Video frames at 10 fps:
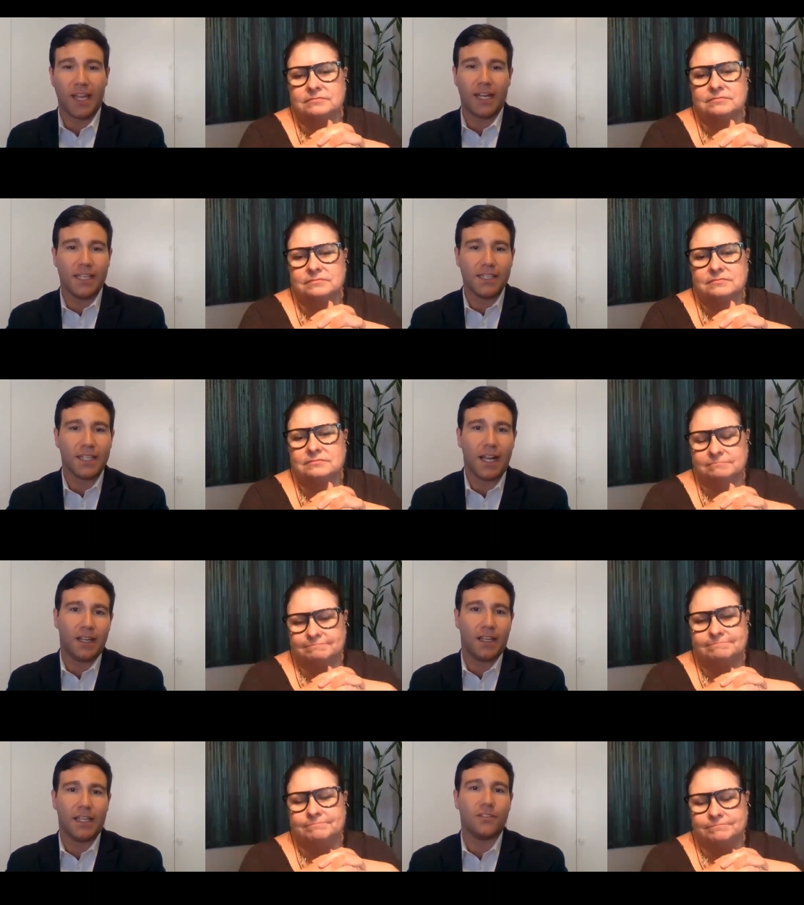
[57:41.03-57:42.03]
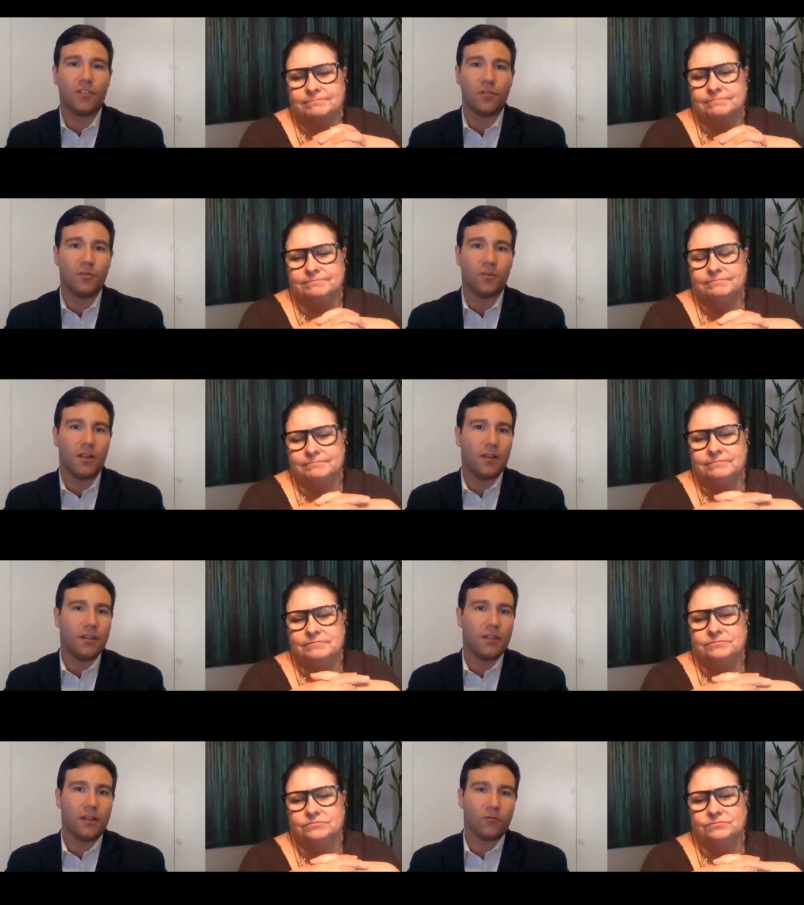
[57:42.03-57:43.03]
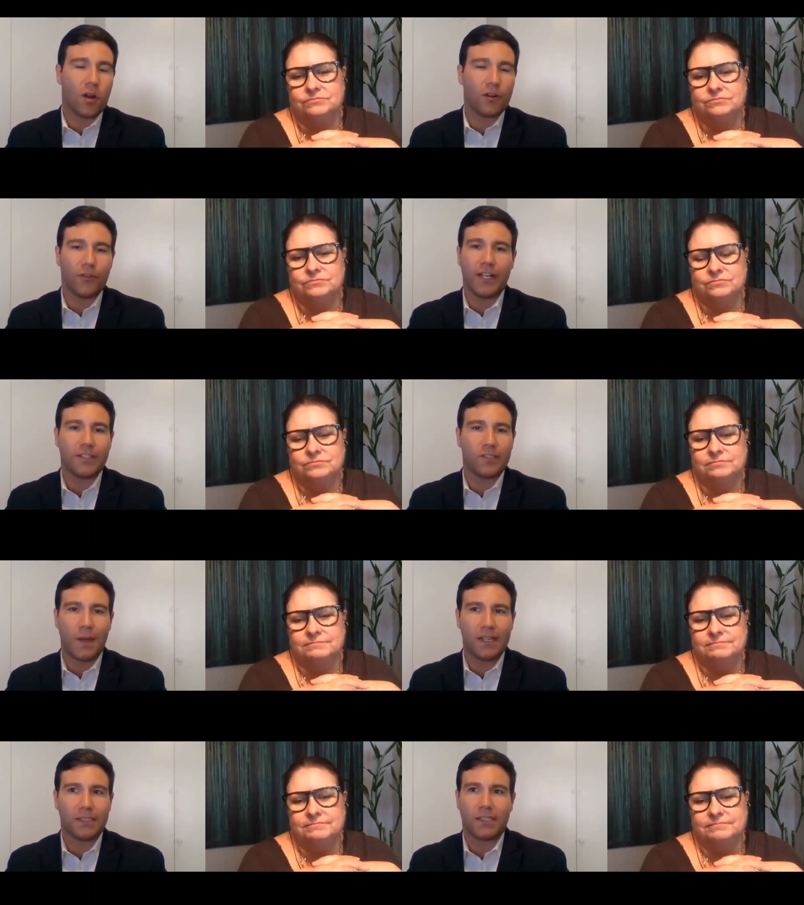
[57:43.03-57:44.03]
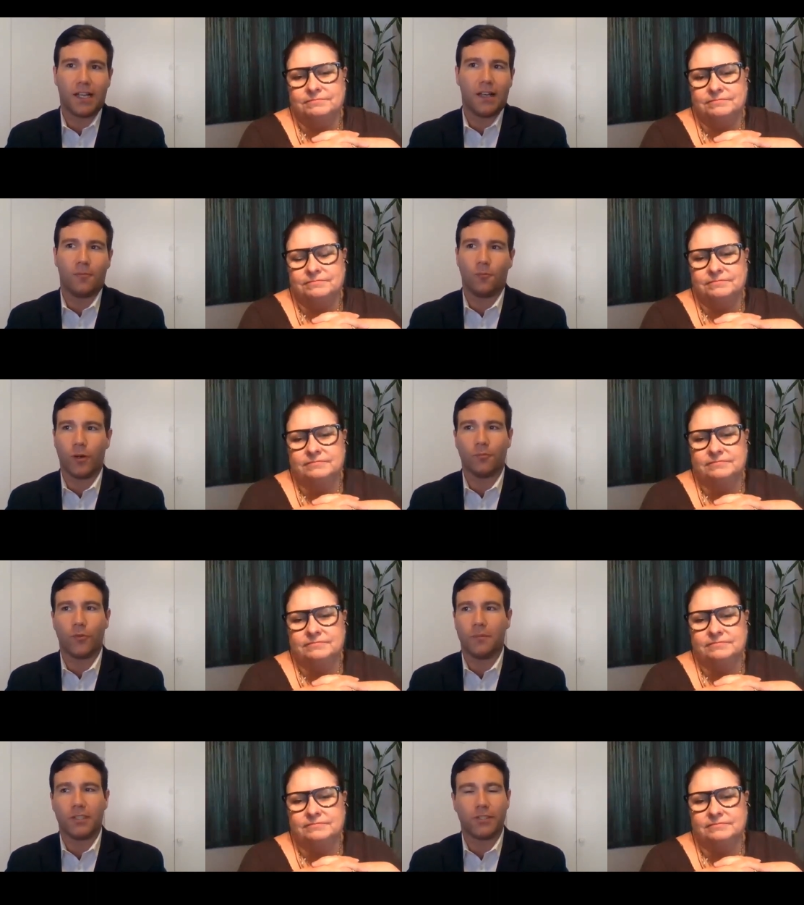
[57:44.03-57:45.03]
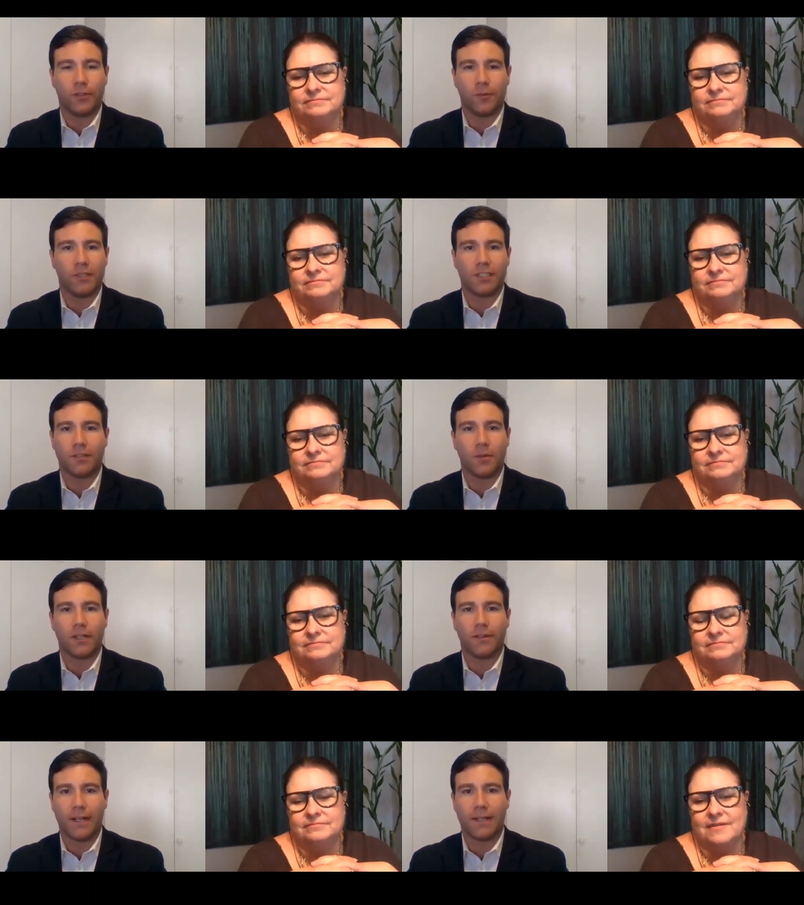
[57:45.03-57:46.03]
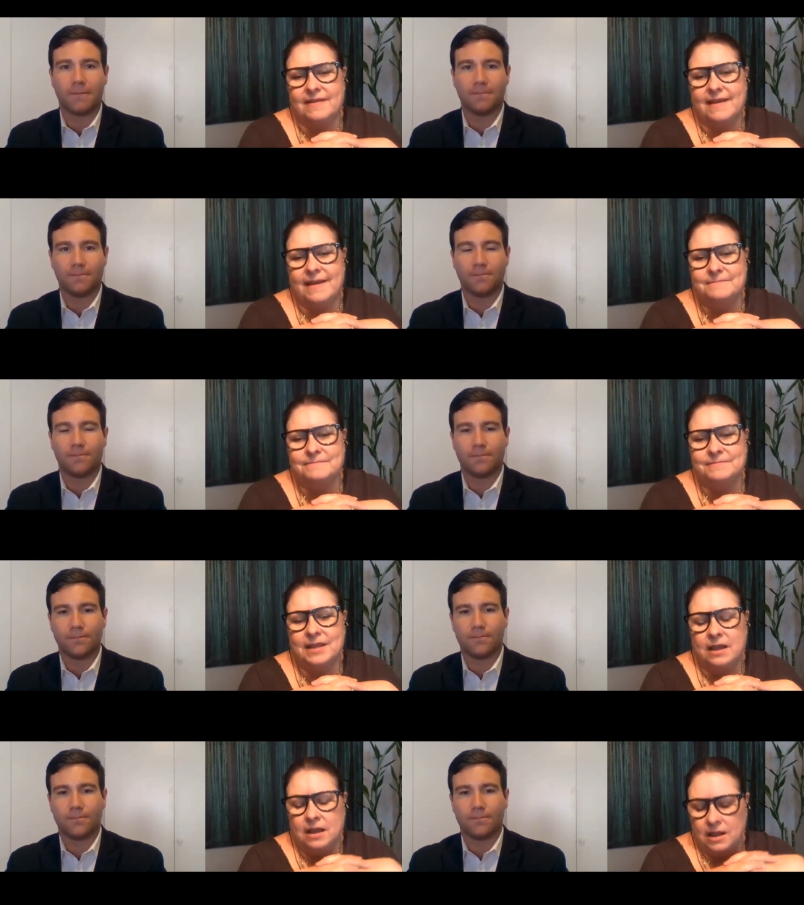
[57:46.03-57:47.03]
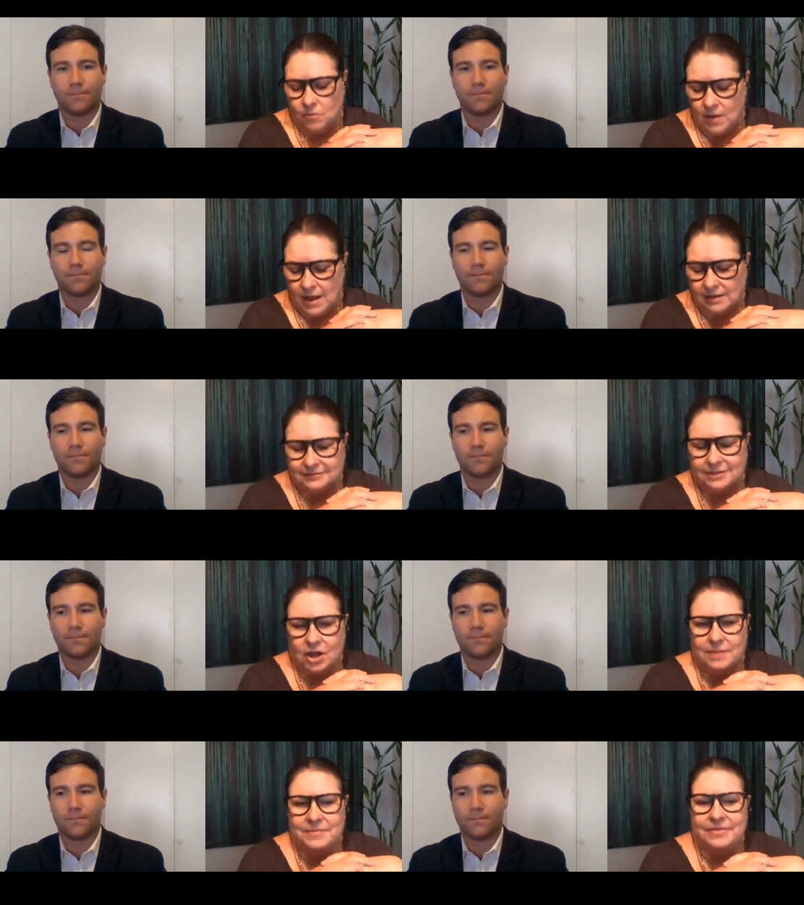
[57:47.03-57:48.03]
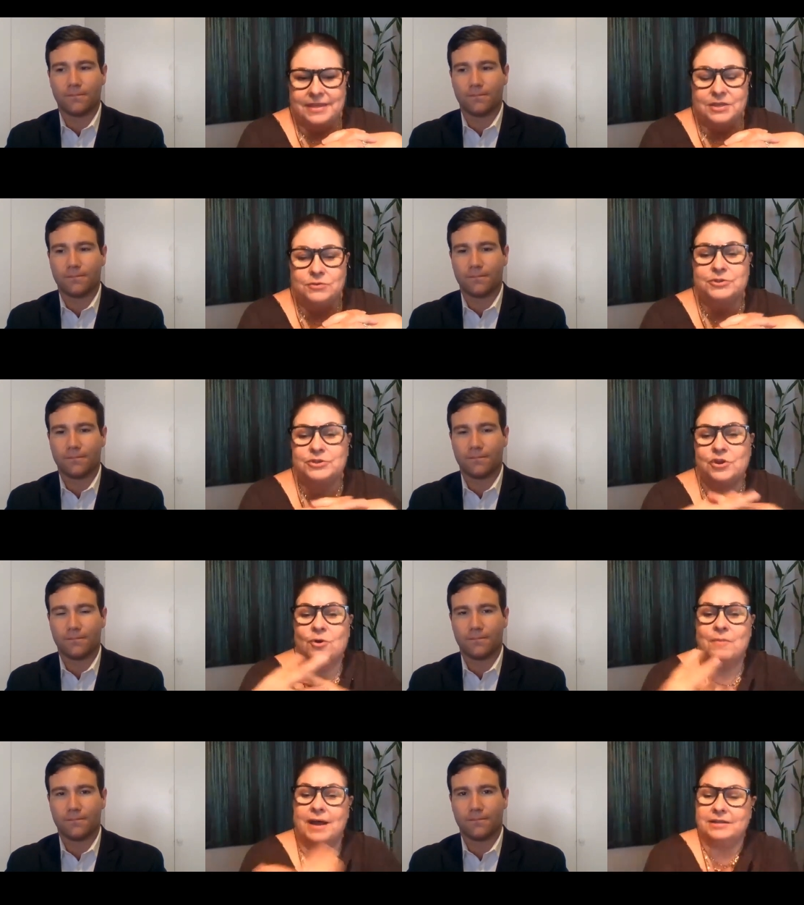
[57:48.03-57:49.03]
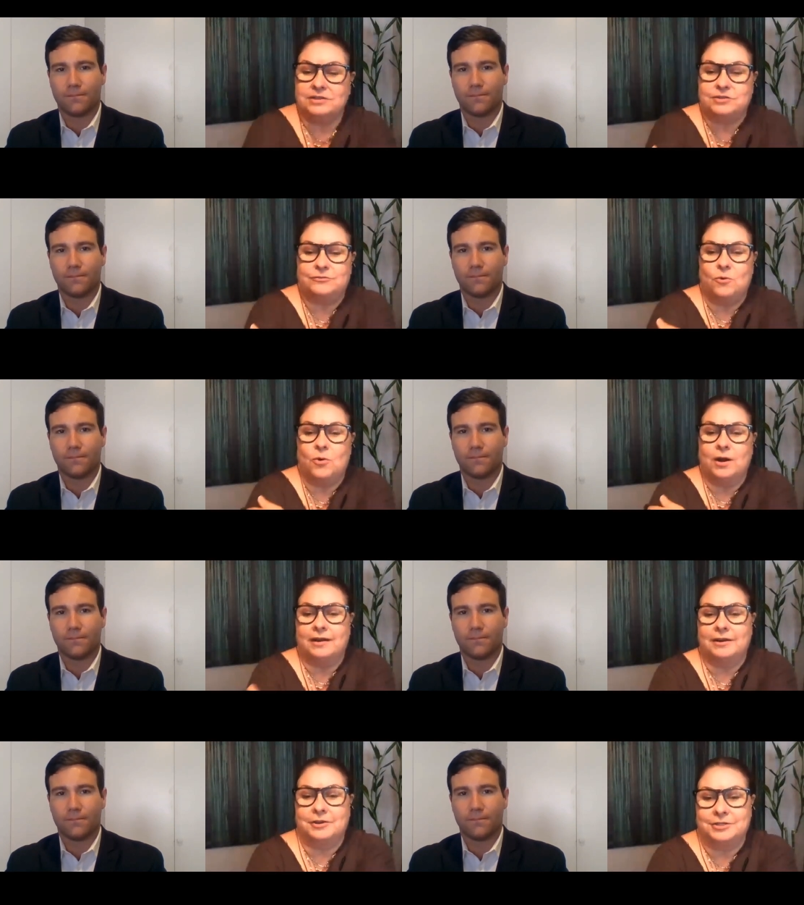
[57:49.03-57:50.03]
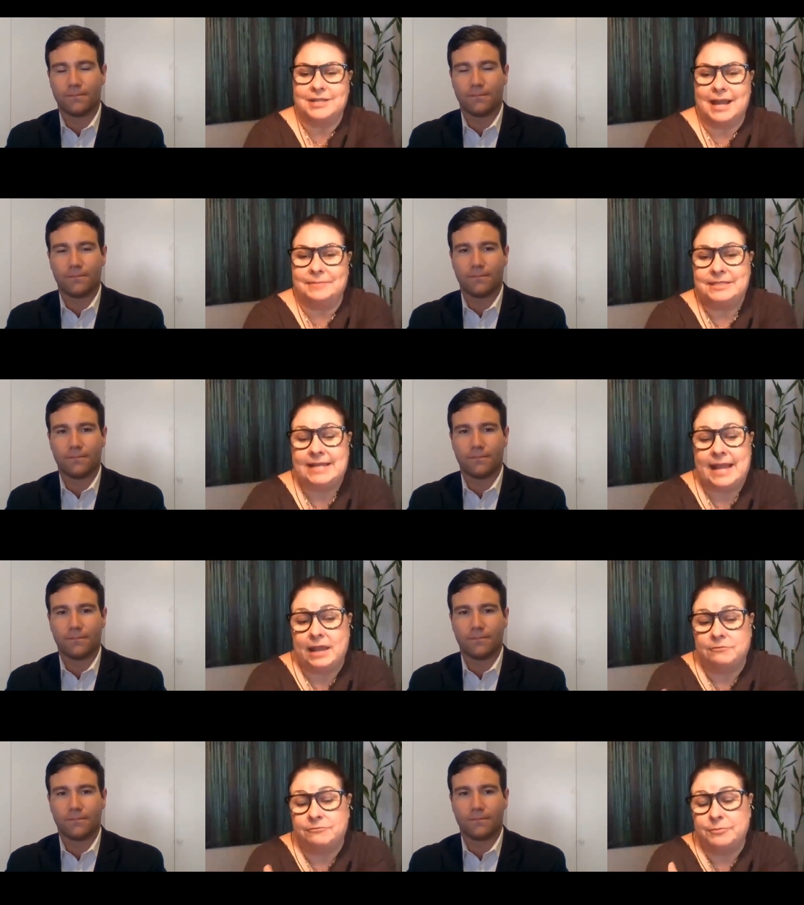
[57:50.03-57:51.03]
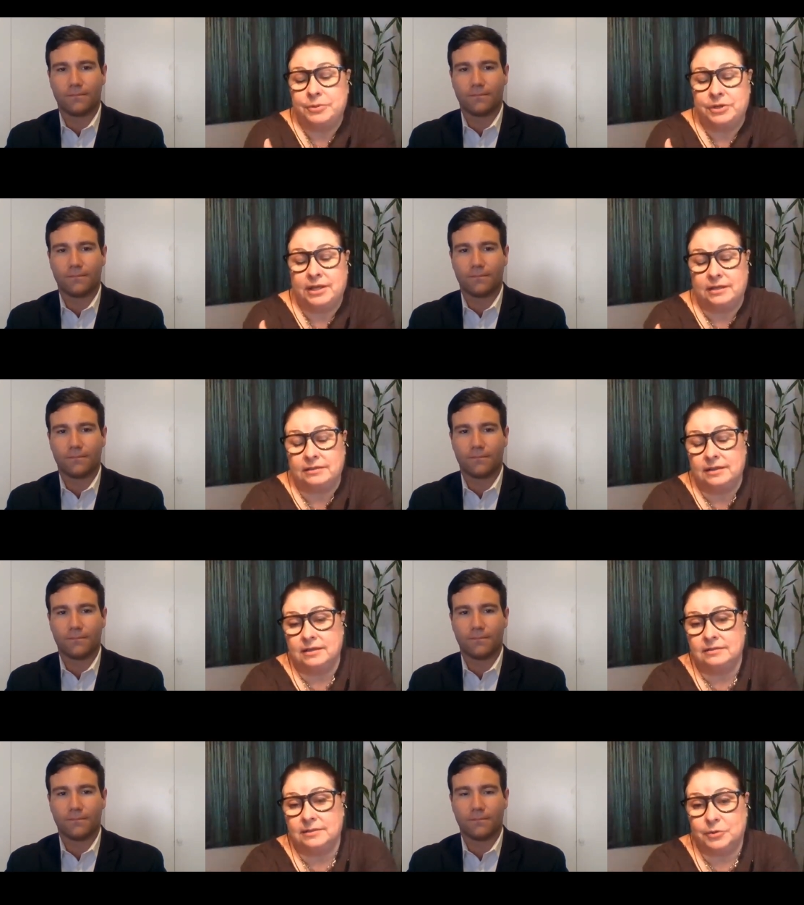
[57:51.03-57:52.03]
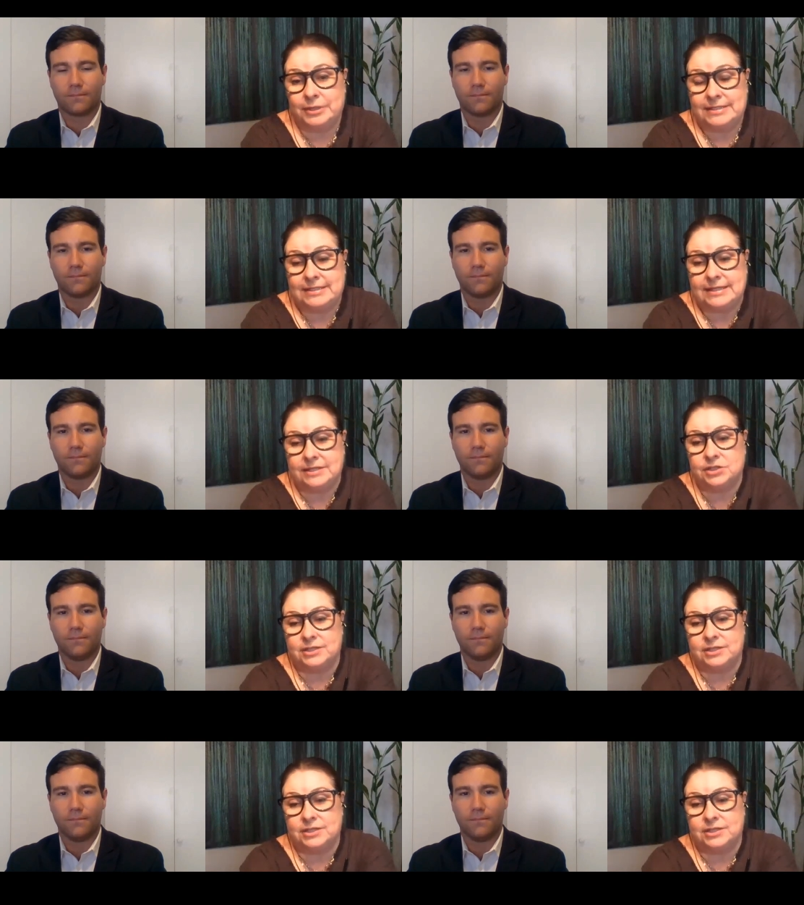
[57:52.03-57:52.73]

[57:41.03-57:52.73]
Speaker 1: that insight into the raw ingredient space, uh, we're pretty much the only ones on the market right now.
Speaker 2: Well, Tom, thank you so much for your time today and for putting the the presentation